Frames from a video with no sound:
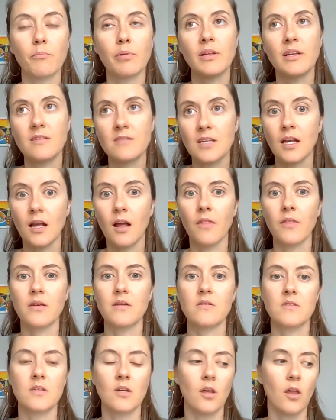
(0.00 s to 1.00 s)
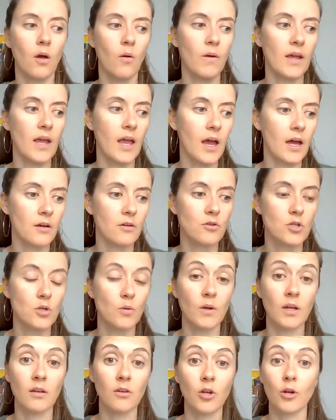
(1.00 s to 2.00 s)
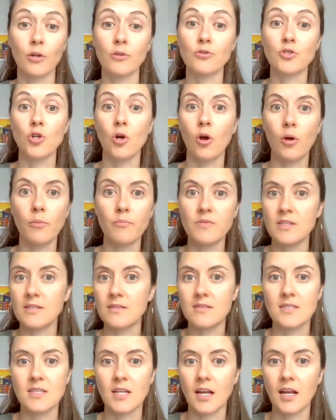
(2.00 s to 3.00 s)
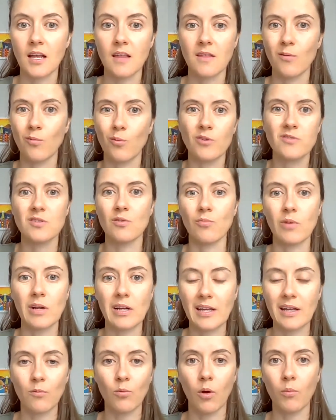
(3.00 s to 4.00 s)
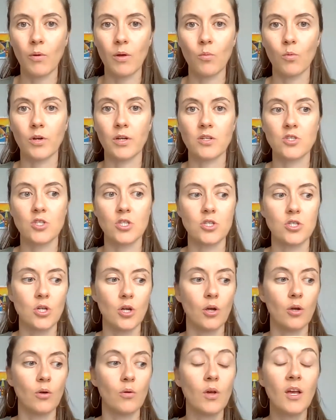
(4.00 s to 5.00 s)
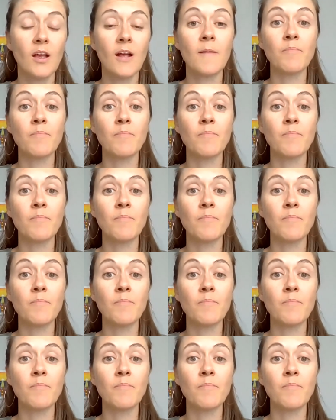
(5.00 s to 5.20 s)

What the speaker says: and pleasing others and going out and doing, jobs and study that wasn't really what we wanted to do.